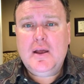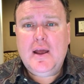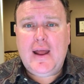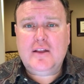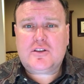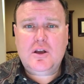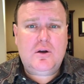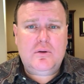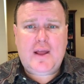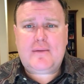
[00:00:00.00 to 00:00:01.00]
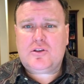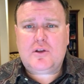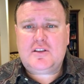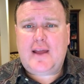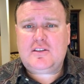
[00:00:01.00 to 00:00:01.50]
And so that
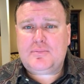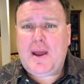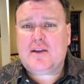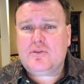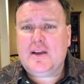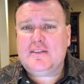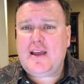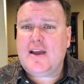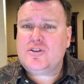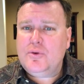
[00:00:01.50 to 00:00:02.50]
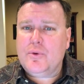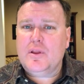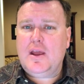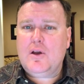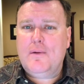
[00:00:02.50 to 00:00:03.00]
SPAC transaction where
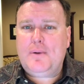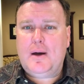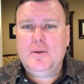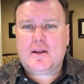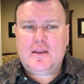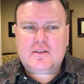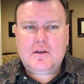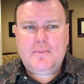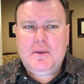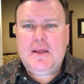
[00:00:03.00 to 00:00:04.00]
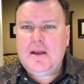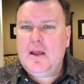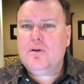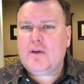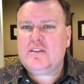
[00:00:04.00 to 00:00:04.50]
they go public, that's going to be an
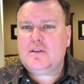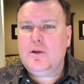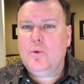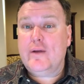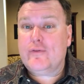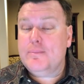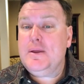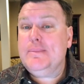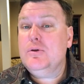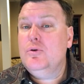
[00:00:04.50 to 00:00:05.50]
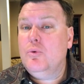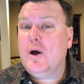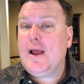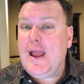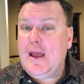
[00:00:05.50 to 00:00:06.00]
interesting one for people who
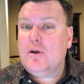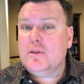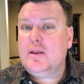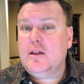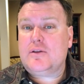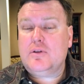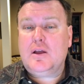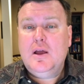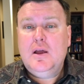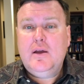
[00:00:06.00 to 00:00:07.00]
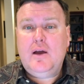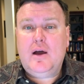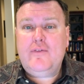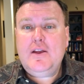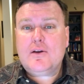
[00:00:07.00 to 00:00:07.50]
want to enter the electric
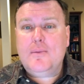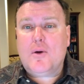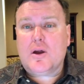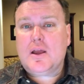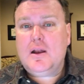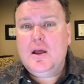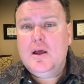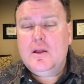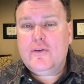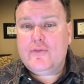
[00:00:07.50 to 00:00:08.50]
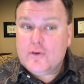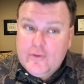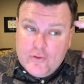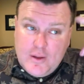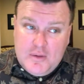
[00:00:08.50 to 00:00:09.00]
vehicle market
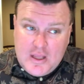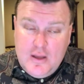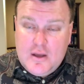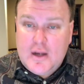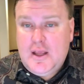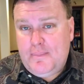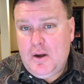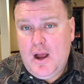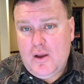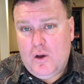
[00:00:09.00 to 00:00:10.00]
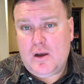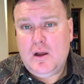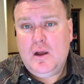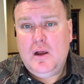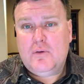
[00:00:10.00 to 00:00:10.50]
for them to keep an eye on,
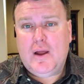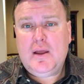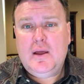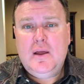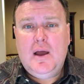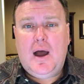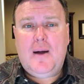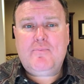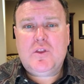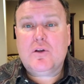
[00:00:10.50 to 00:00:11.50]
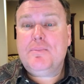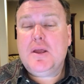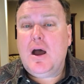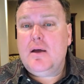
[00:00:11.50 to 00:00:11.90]
right? There will be